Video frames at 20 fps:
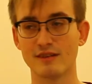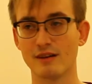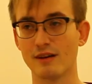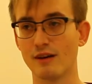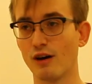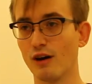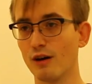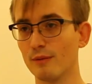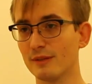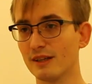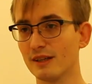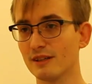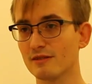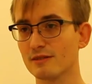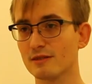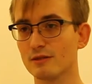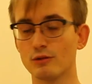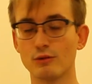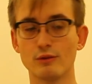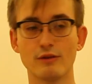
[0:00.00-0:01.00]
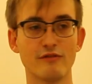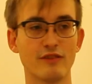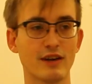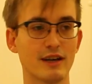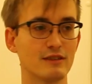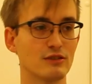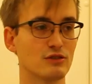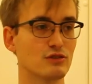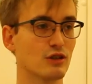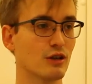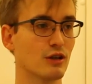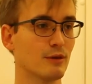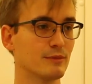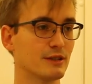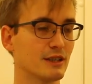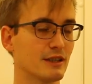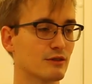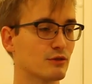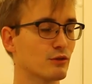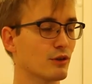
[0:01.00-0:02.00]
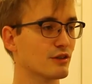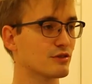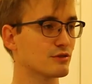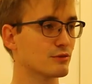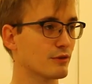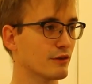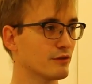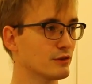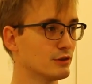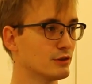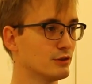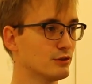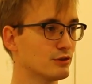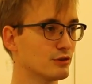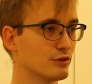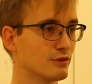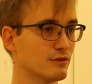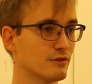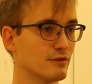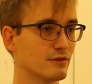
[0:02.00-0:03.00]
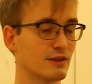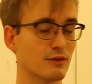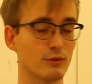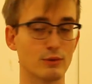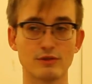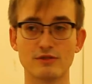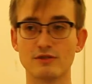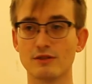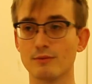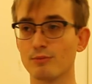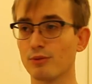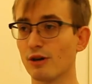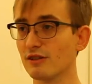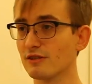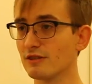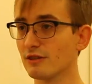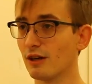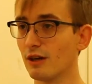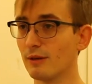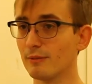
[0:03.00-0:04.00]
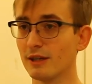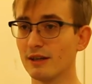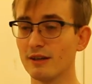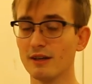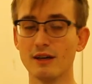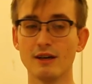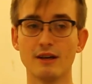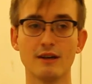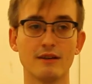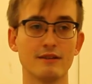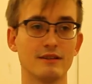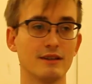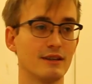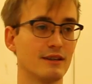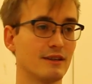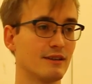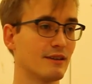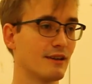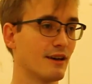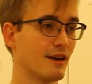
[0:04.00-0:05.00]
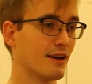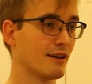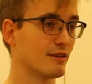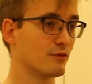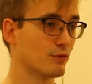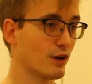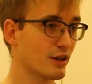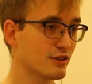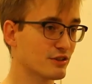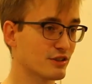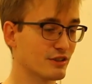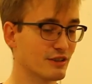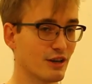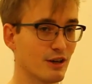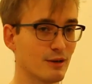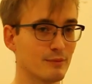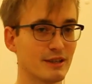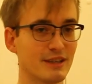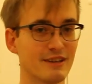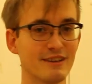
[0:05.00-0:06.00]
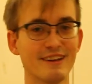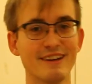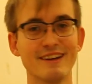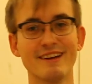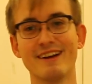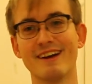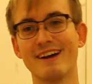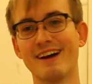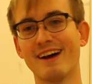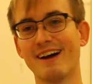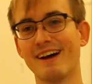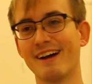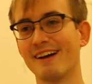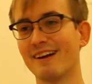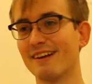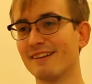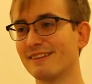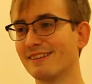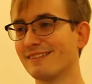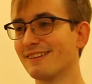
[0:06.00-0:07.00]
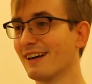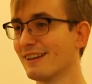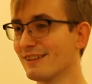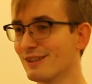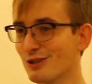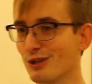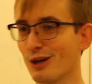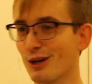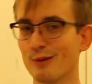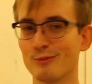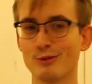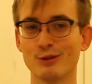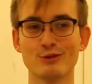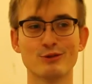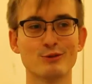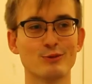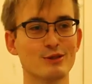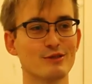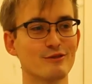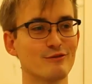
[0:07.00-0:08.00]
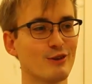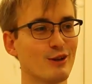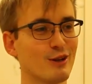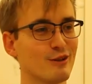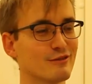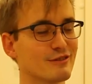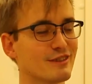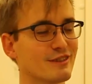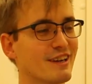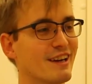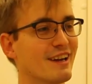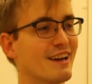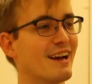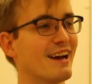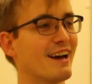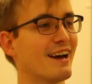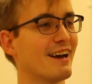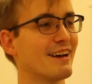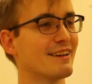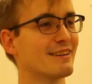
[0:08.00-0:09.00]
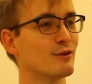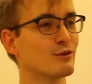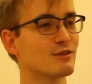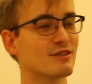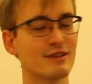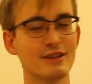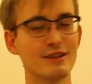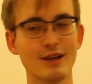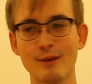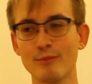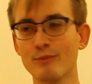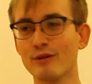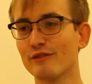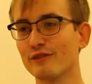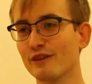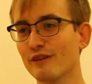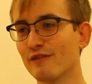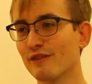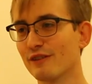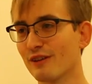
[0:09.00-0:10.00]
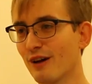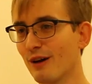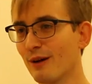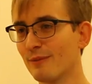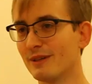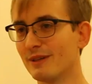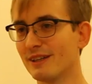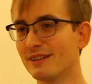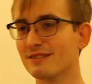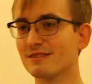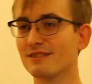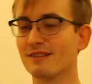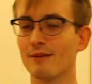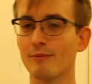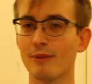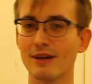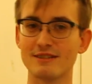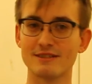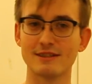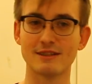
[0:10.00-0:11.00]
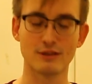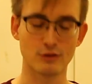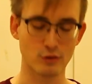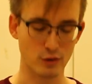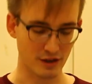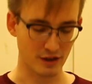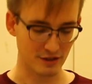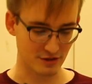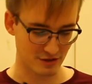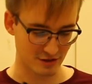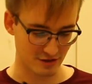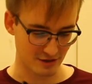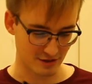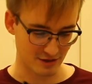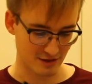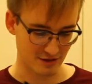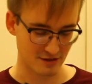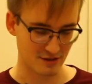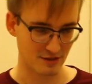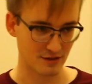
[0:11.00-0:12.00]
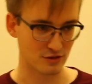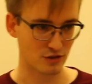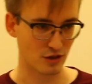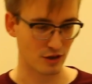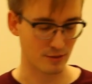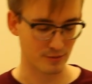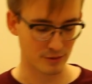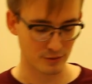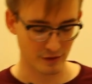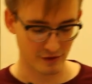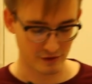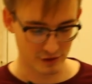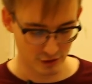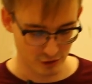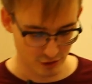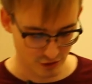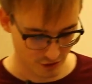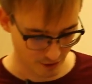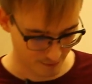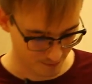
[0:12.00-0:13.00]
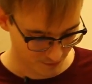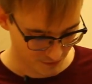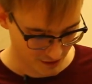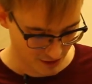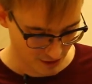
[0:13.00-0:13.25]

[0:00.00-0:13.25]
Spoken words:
armies who invaded Germany and crushed the revolution. There was the Prussian army, the Russian army, the Danish army also was involved. There was a number of different armies that basically crushed this German revolution.